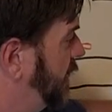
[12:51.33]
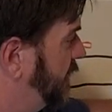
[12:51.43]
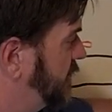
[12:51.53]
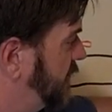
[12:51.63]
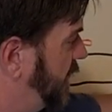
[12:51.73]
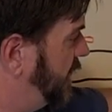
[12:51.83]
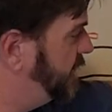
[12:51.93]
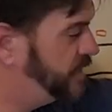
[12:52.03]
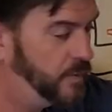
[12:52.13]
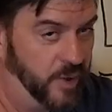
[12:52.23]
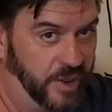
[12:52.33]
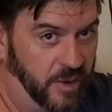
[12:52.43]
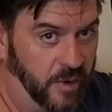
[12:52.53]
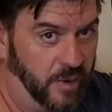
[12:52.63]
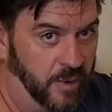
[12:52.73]
And it's a lot easier when you
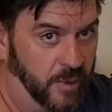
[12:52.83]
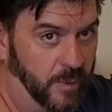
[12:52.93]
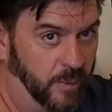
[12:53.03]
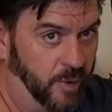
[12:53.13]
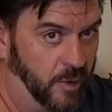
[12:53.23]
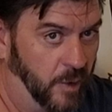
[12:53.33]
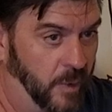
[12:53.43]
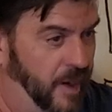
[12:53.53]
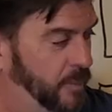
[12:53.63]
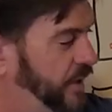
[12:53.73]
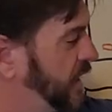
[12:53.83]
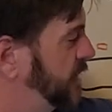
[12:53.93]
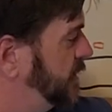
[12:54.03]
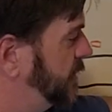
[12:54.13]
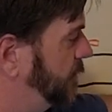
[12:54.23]
go to do your loan
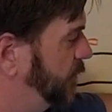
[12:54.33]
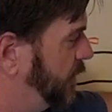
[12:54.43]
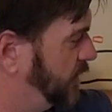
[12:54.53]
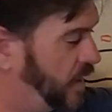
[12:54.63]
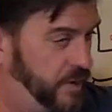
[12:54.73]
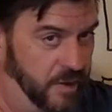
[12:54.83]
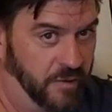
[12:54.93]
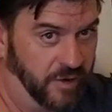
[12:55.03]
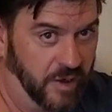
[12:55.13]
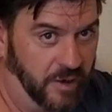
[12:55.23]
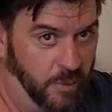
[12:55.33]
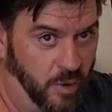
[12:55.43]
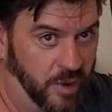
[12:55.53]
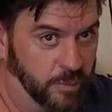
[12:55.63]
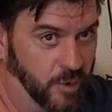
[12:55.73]
application or talk to your friendly
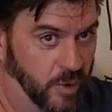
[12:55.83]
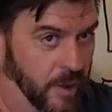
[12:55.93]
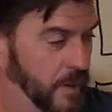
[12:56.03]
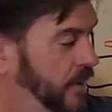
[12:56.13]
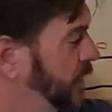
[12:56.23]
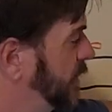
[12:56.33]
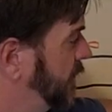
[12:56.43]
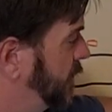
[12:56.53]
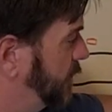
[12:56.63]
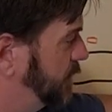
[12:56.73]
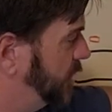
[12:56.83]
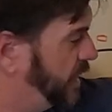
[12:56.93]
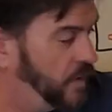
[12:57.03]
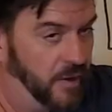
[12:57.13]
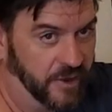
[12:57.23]
mortgage broker to
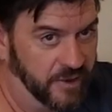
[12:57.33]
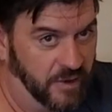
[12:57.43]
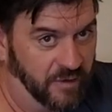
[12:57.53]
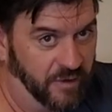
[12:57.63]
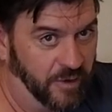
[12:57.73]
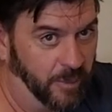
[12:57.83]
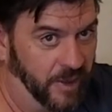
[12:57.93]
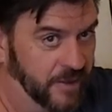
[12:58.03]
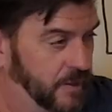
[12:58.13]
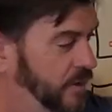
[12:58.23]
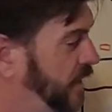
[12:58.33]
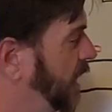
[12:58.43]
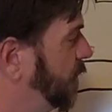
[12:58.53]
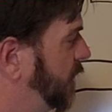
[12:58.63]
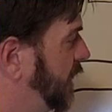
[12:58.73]
explain all this in the first place.
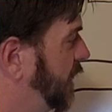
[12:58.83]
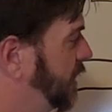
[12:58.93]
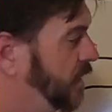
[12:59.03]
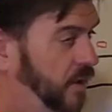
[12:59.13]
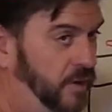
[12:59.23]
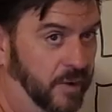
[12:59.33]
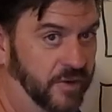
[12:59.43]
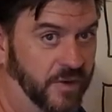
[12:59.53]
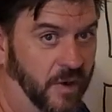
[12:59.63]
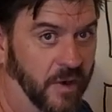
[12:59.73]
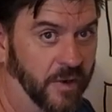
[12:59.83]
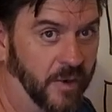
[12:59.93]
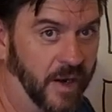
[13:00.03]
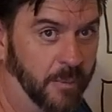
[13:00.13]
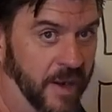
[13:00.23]
That way, you can start on the
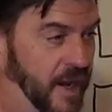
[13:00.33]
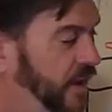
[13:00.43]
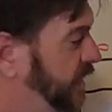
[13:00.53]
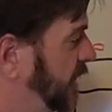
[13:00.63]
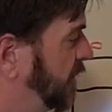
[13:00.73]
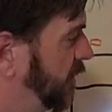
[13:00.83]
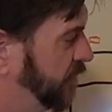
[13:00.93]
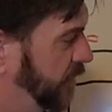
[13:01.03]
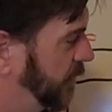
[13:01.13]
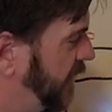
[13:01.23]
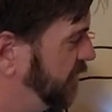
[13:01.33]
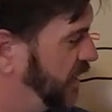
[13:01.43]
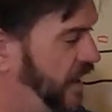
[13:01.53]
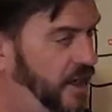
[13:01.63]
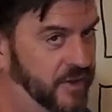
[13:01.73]
right path. They can look for the right
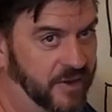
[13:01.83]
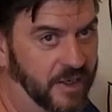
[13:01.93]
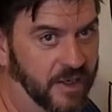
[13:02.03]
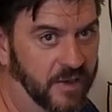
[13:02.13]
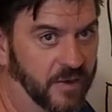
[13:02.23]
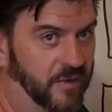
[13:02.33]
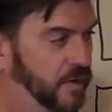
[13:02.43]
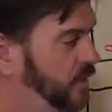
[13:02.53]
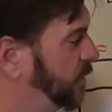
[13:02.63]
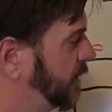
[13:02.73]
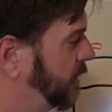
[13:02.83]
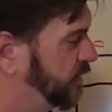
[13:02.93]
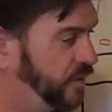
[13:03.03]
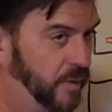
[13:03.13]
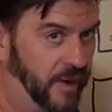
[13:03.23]
financing deals. You know, we can
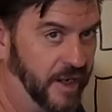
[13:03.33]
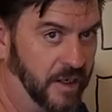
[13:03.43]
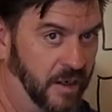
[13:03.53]
look for the right